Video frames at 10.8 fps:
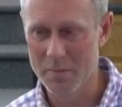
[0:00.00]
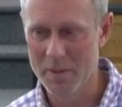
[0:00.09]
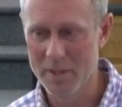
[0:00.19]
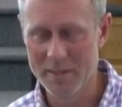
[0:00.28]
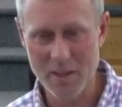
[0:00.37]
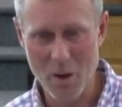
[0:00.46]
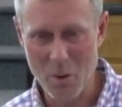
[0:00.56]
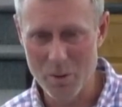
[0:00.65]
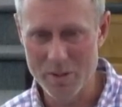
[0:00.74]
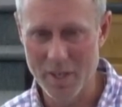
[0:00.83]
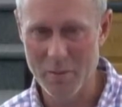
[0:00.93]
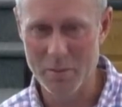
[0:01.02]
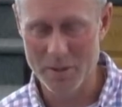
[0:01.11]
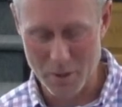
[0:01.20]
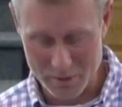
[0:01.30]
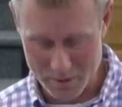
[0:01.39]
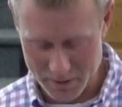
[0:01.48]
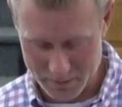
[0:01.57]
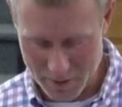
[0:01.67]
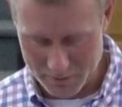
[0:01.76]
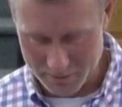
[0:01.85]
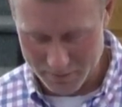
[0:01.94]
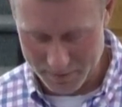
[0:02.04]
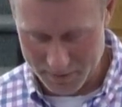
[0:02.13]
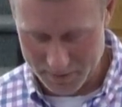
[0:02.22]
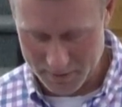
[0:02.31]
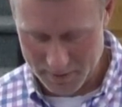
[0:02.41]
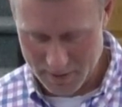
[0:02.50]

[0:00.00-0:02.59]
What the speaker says: He's always happy. He's always got a smile on his face.